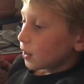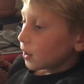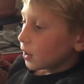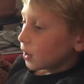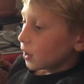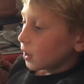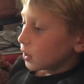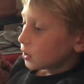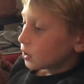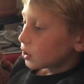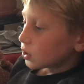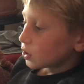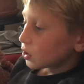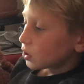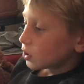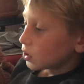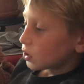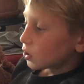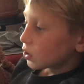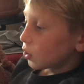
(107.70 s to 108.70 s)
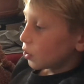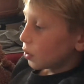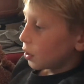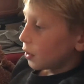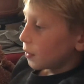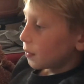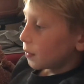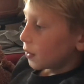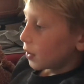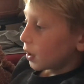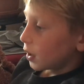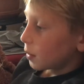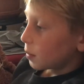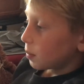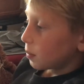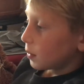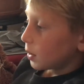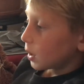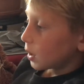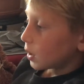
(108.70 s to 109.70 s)
It's sort of like
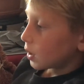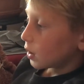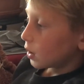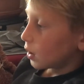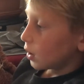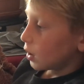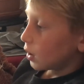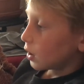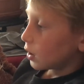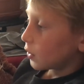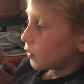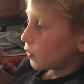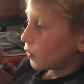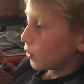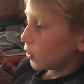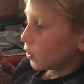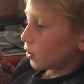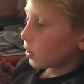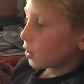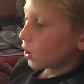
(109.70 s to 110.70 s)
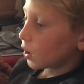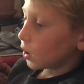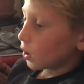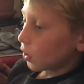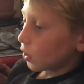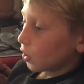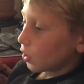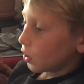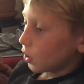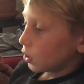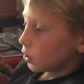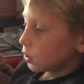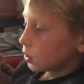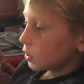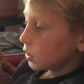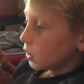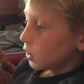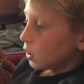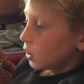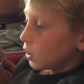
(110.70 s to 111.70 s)
making a list for Santa Claus
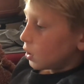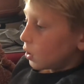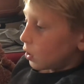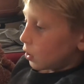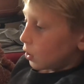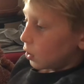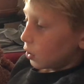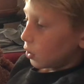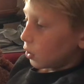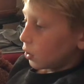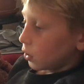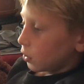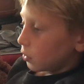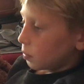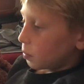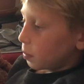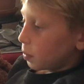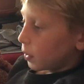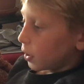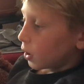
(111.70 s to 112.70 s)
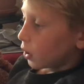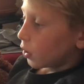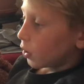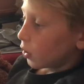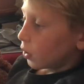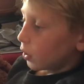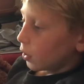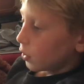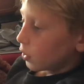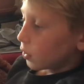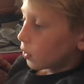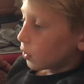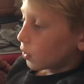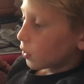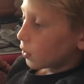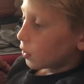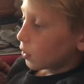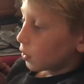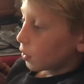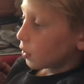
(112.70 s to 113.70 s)
on your
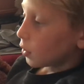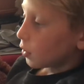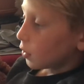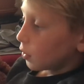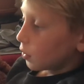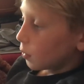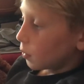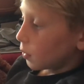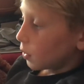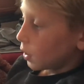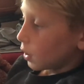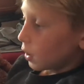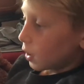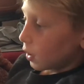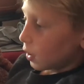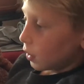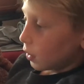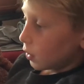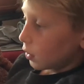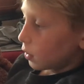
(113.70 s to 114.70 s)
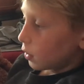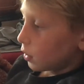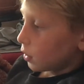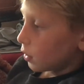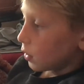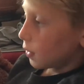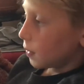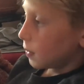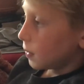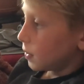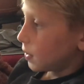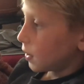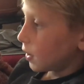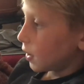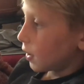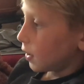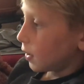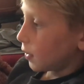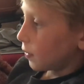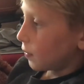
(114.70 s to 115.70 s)
parents, relatives,
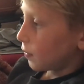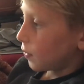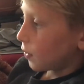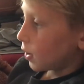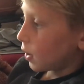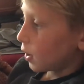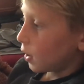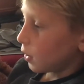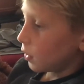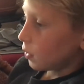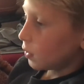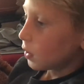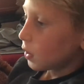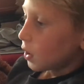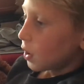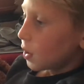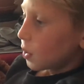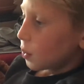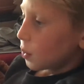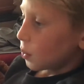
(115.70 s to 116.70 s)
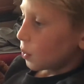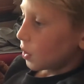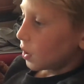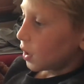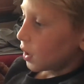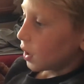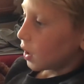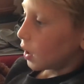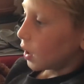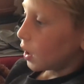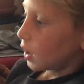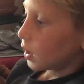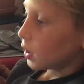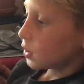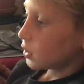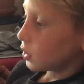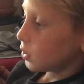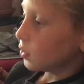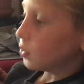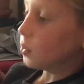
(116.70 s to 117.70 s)
and friends when they
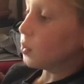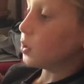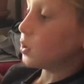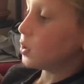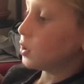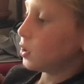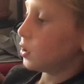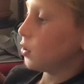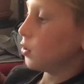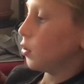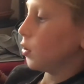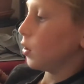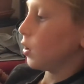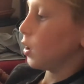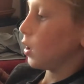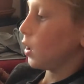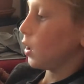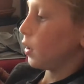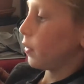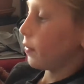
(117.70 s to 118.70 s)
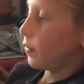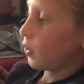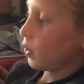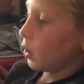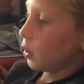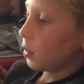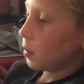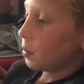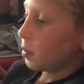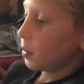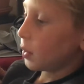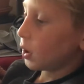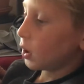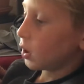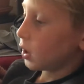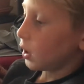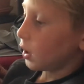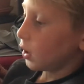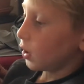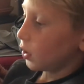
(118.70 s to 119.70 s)
ask you what you like for your
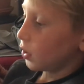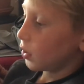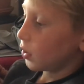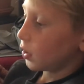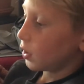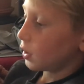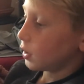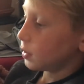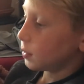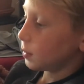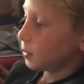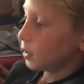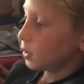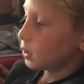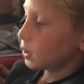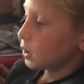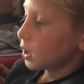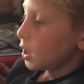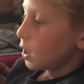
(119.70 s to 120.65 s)
birthday or Christmas.